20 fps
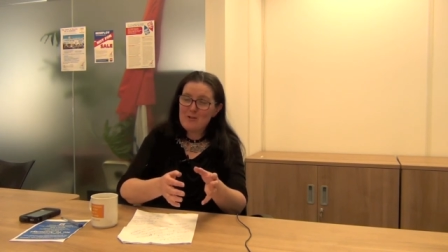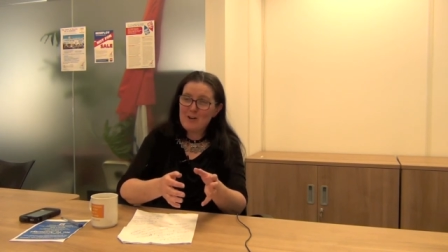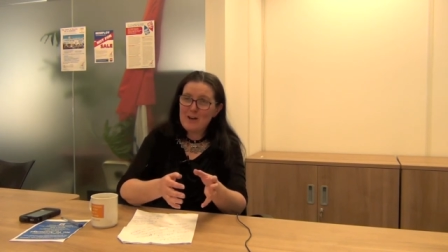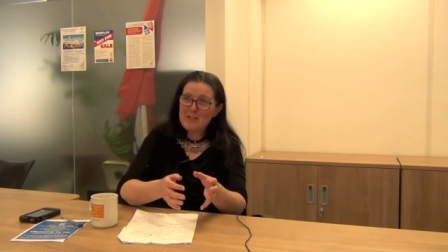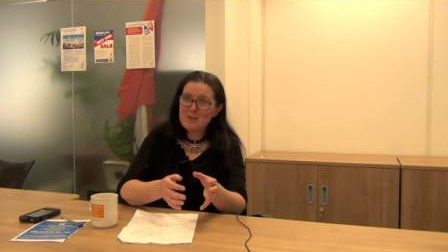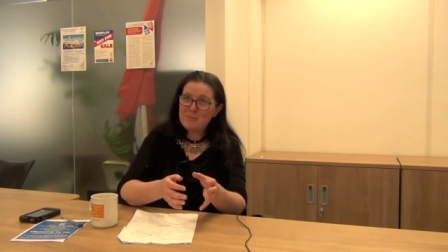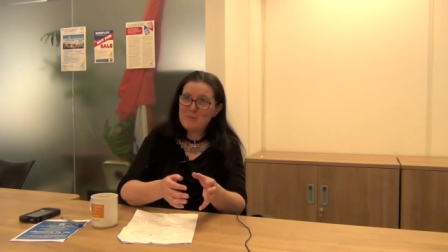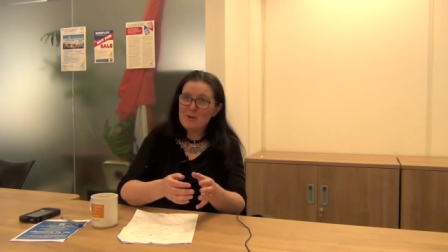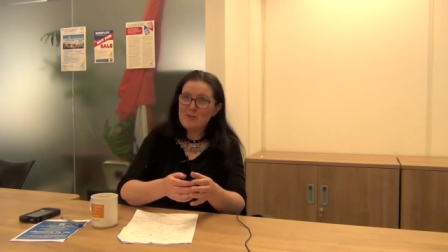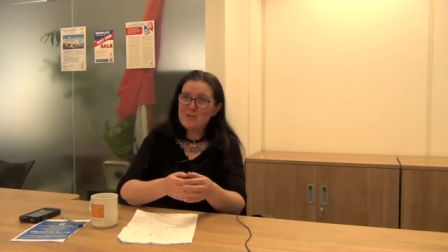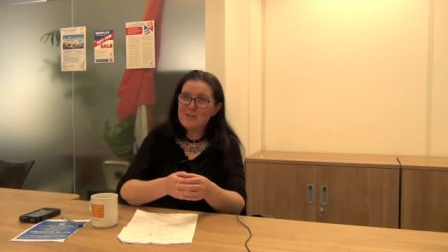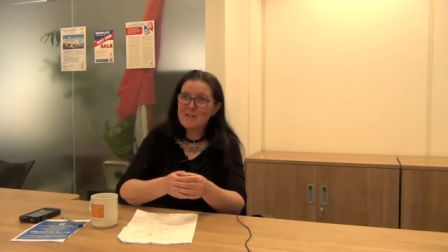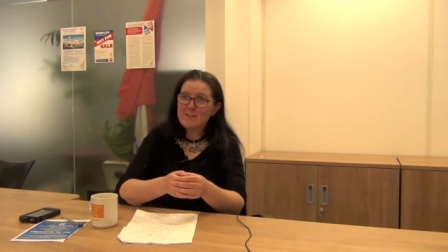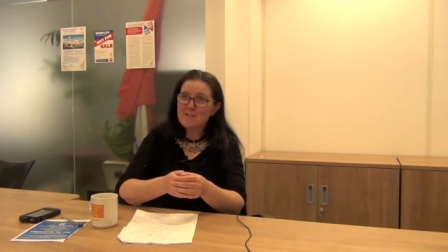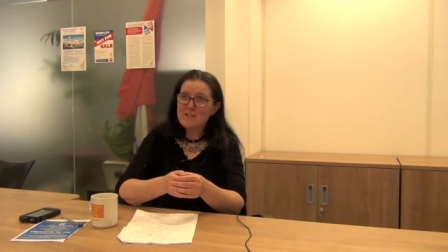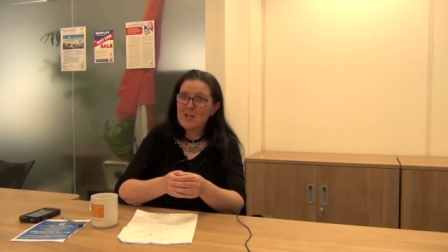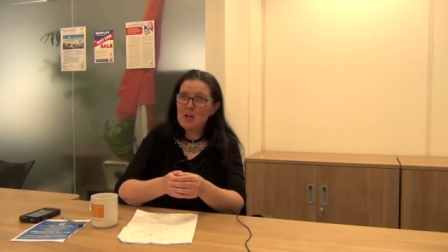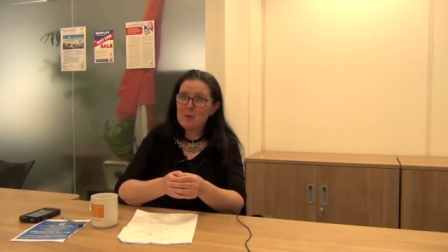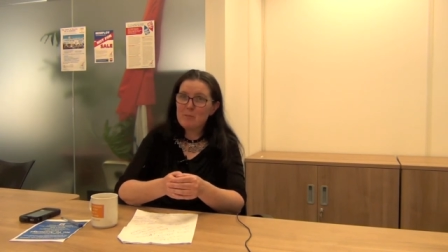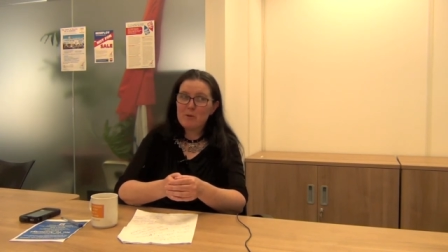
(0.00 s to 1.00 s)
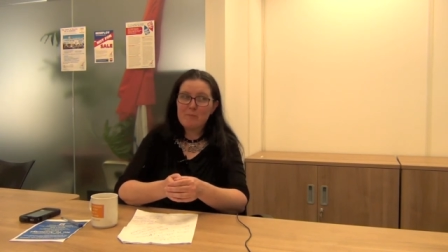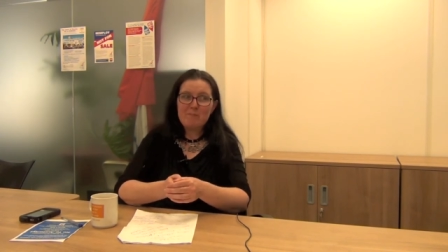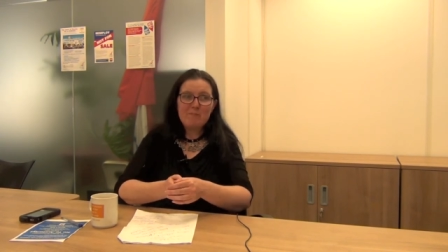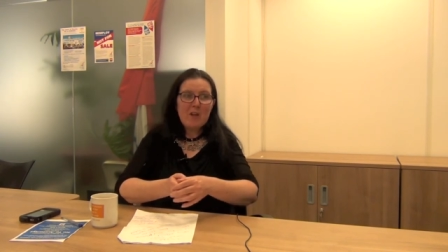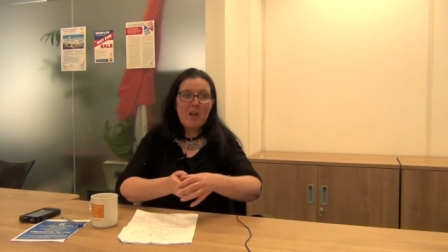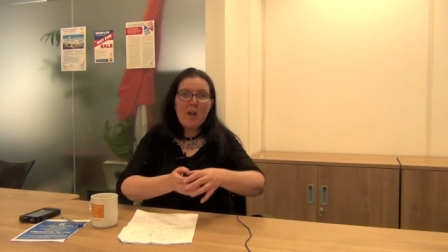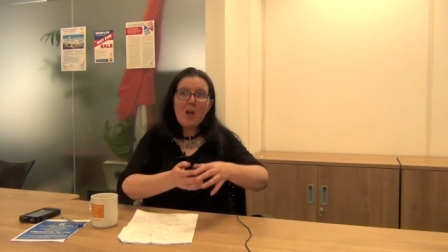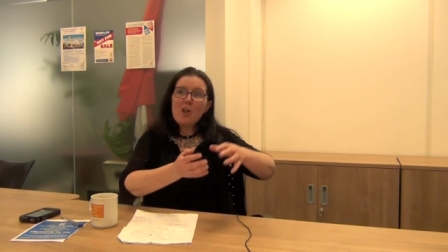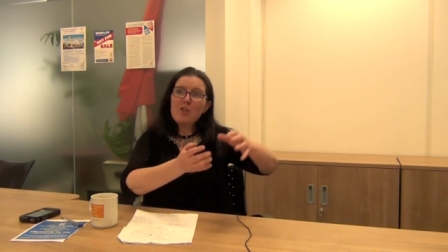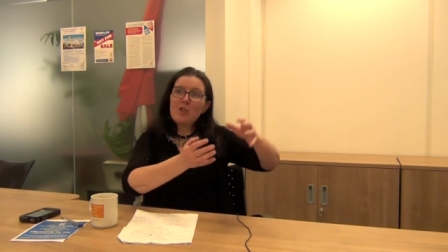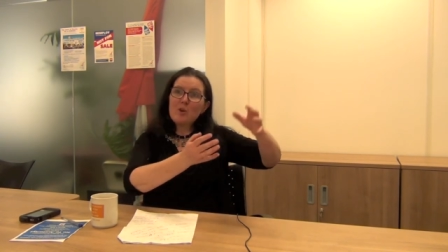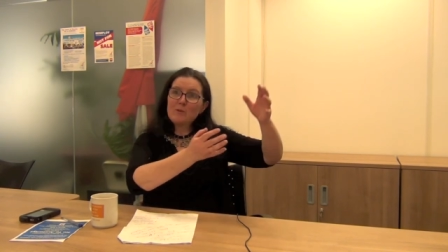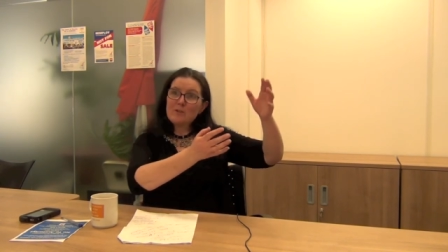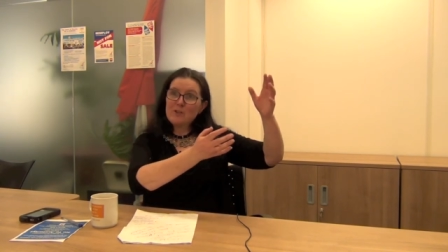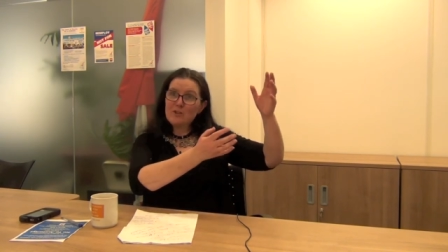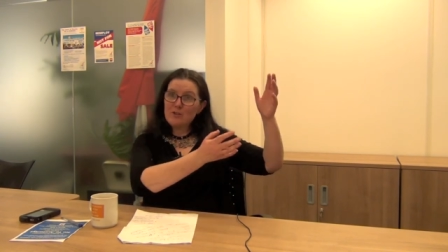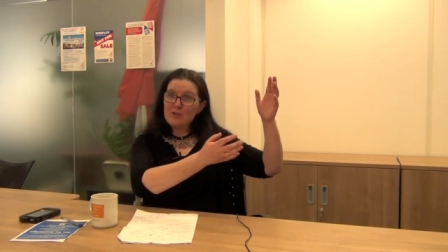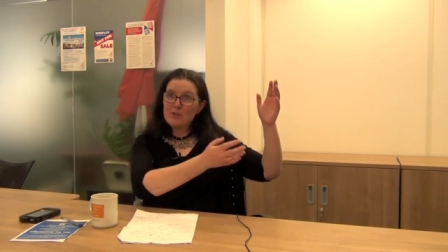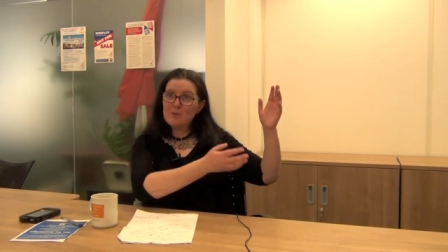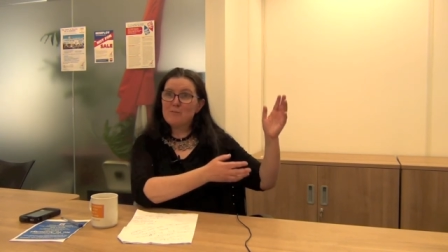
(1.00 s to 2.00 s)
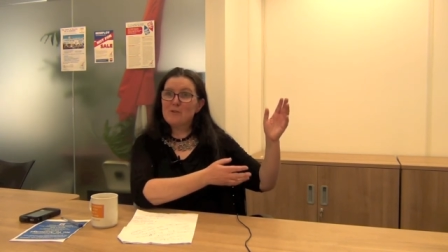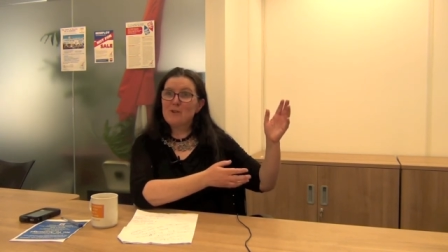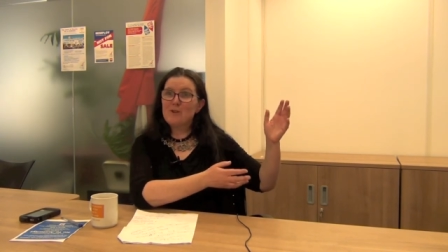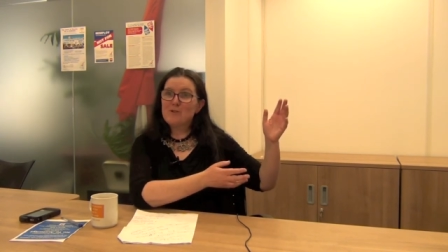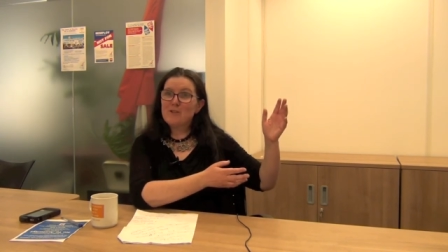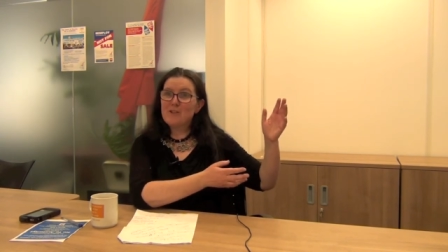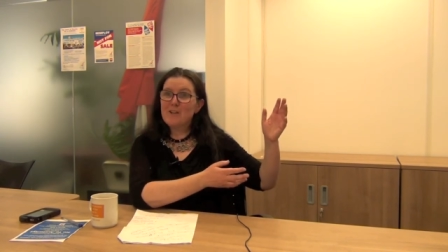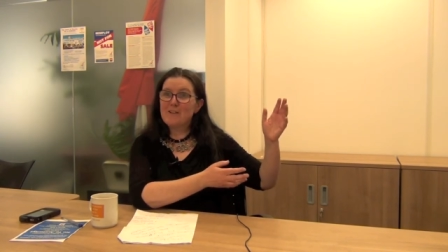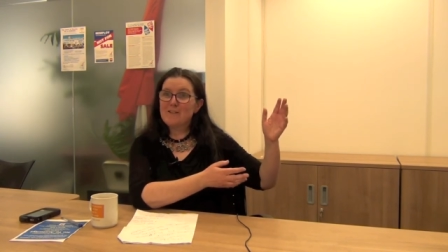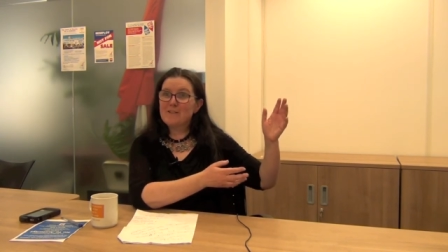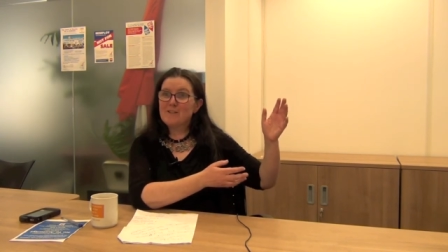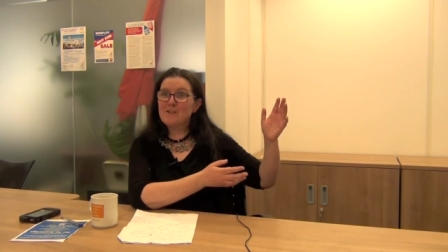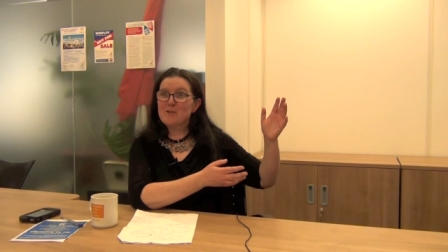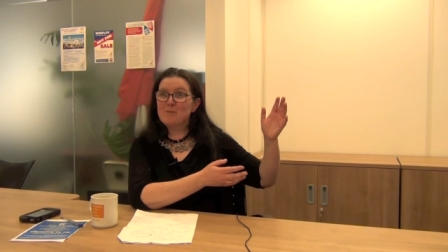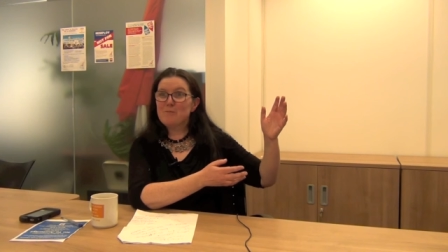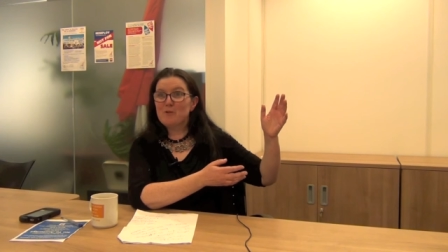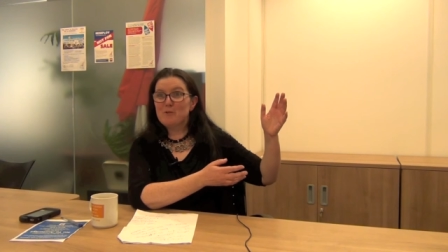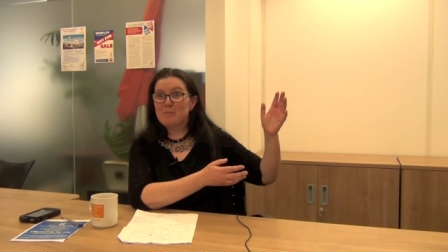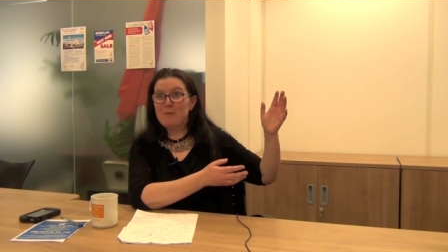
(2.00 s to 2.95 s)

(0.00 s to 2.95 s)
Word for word: rights protest happened, there was another protest